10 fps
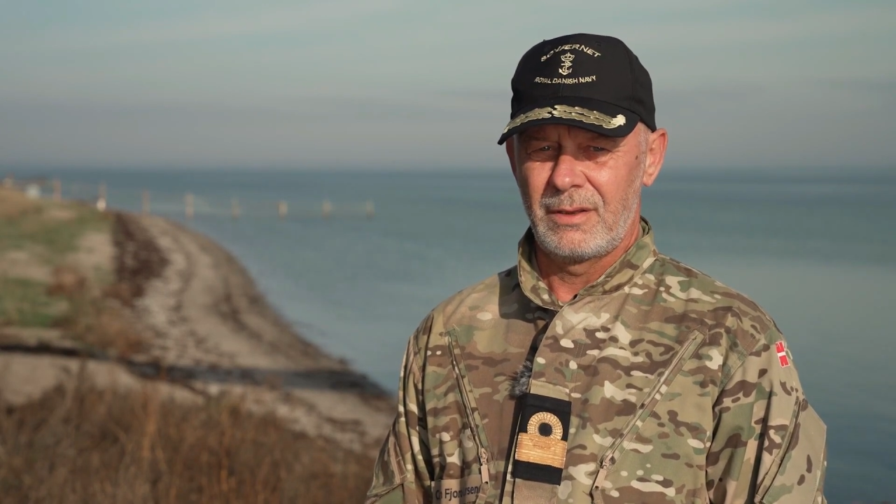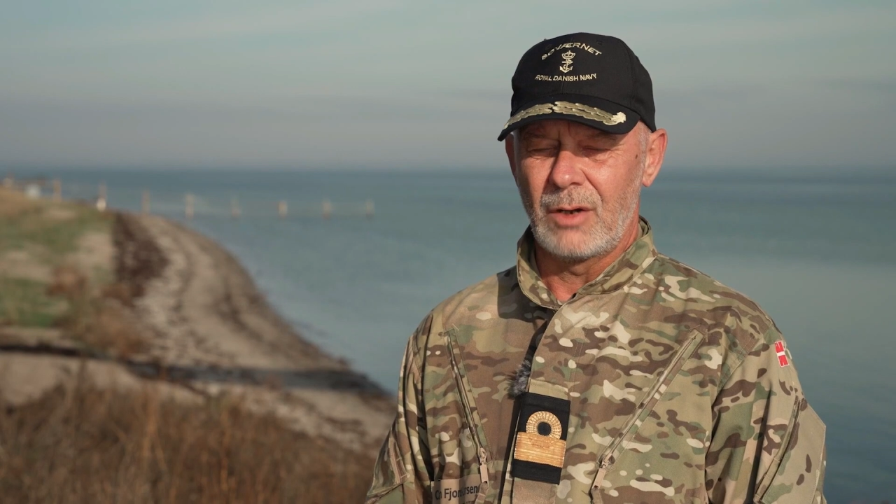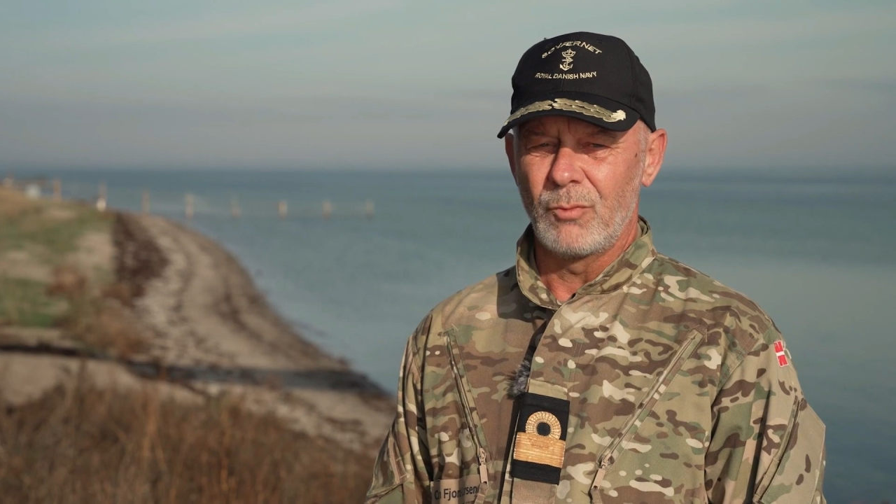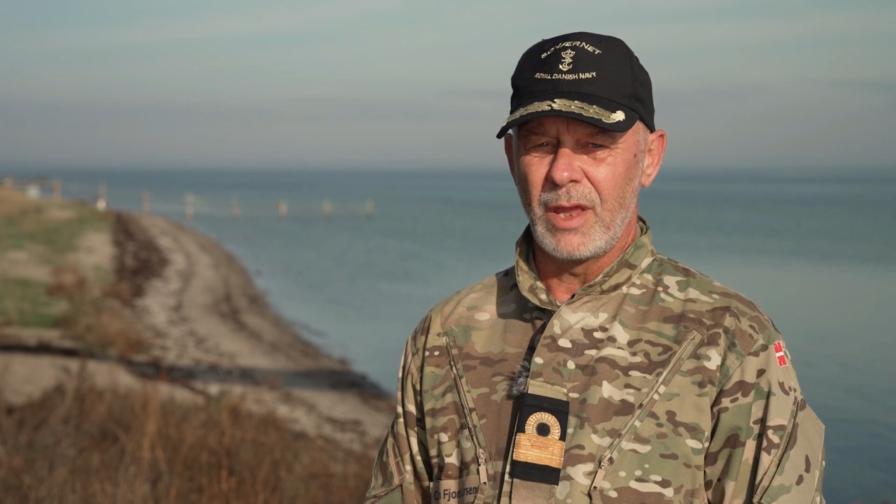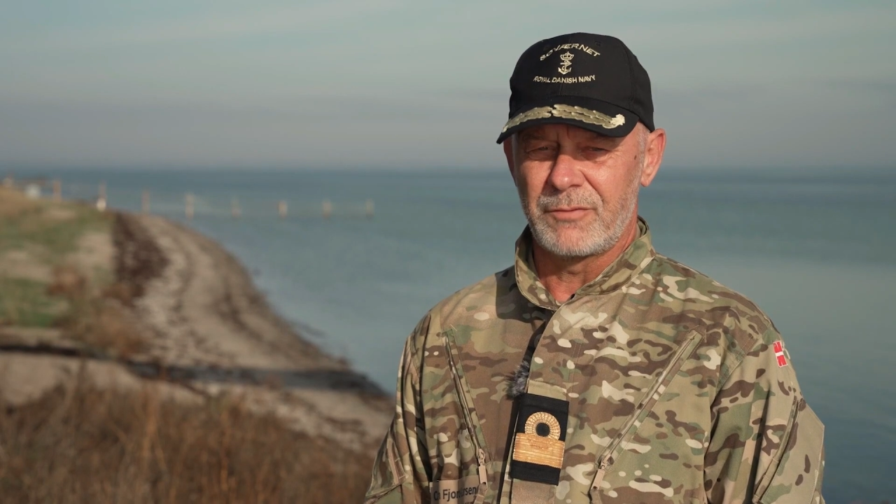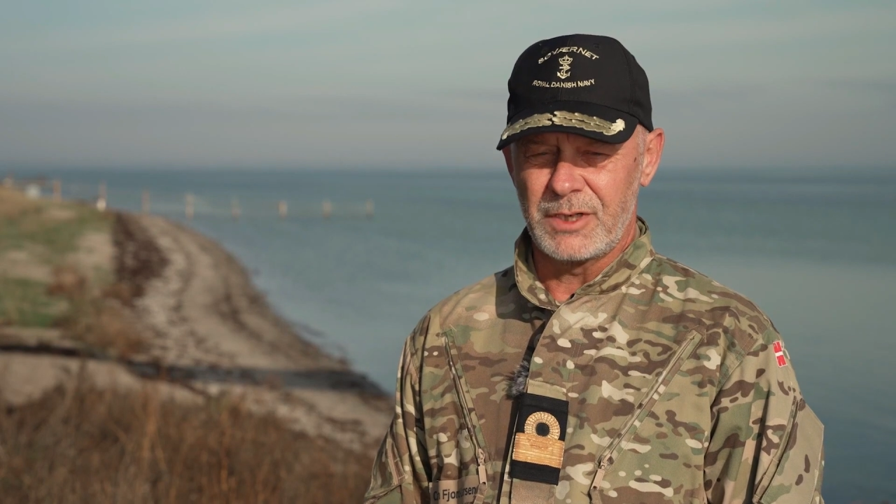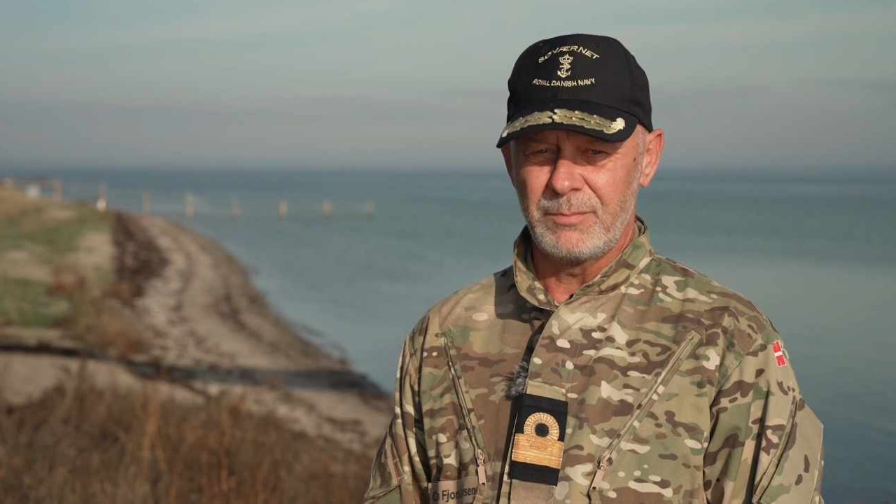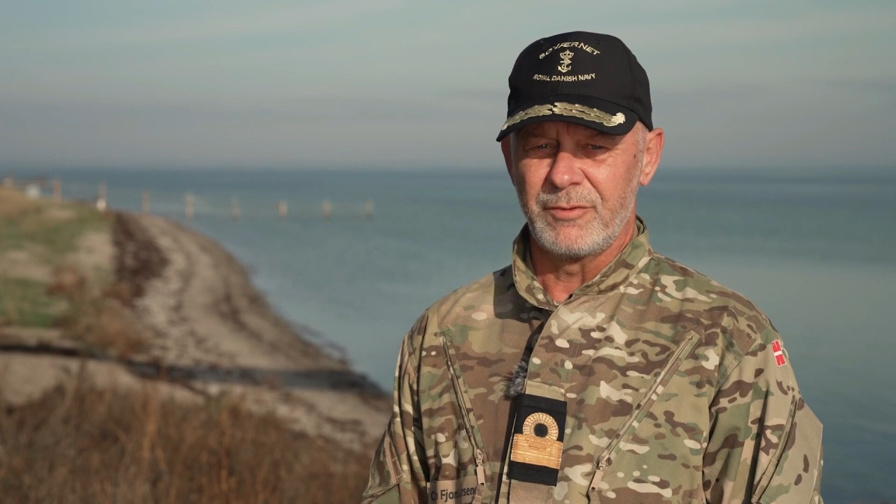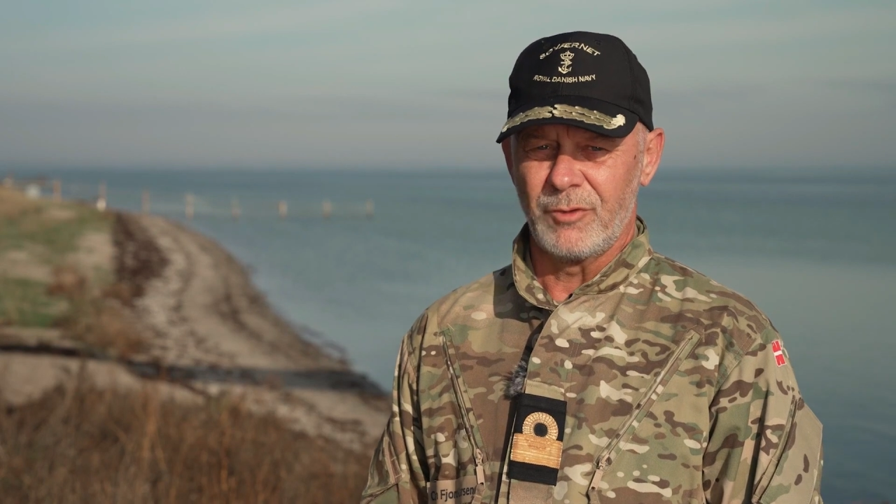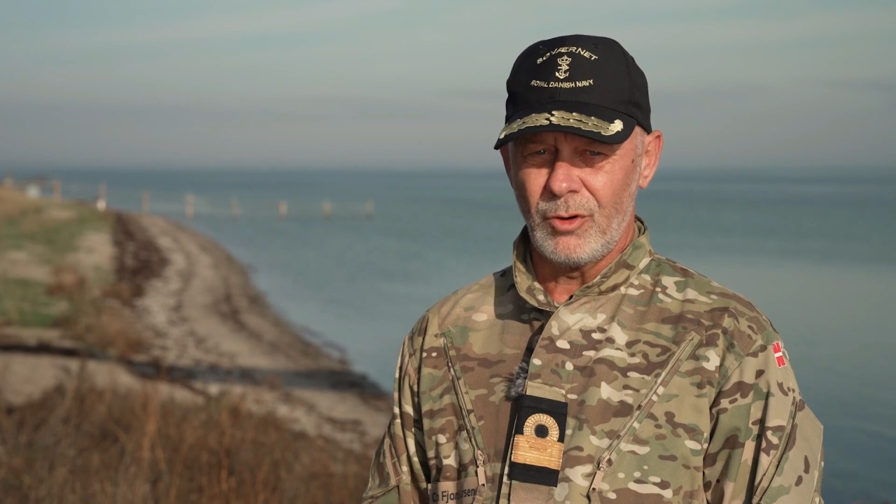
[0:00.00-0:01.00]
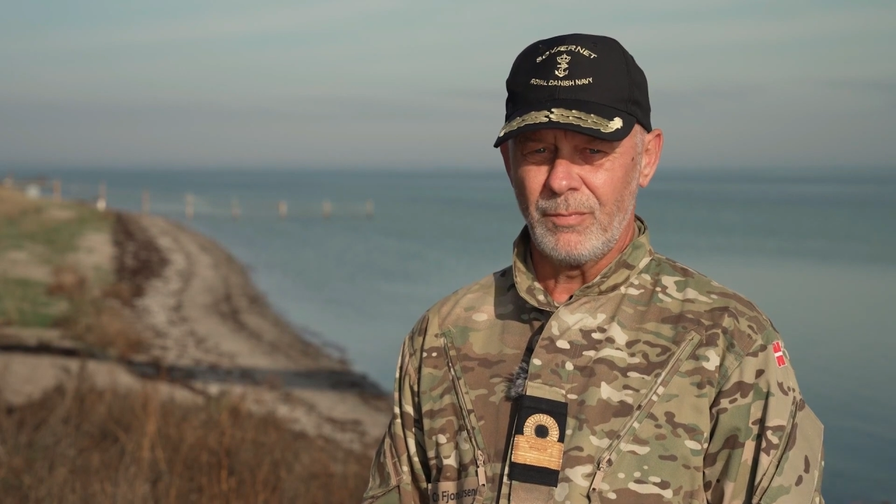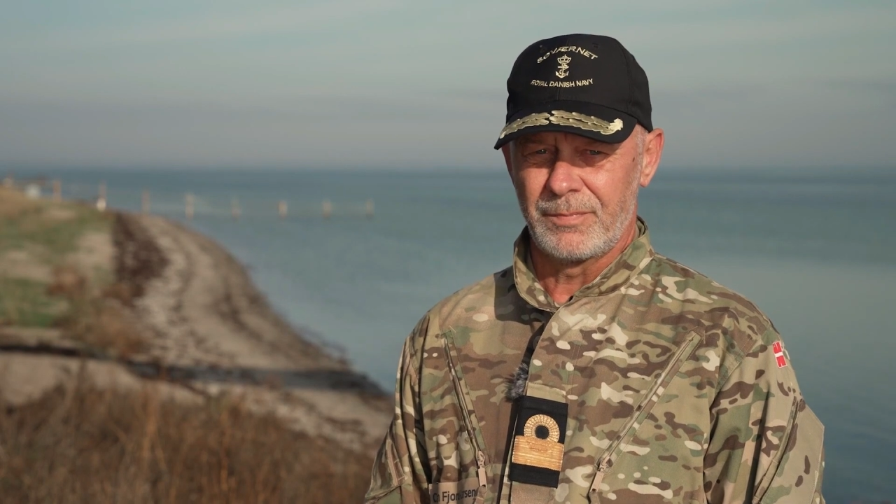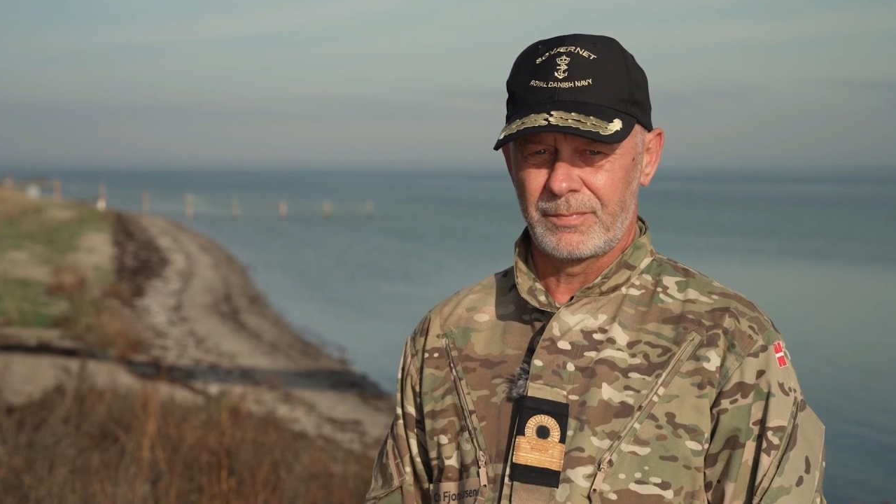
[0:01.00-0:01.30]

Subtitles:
than we have seen before.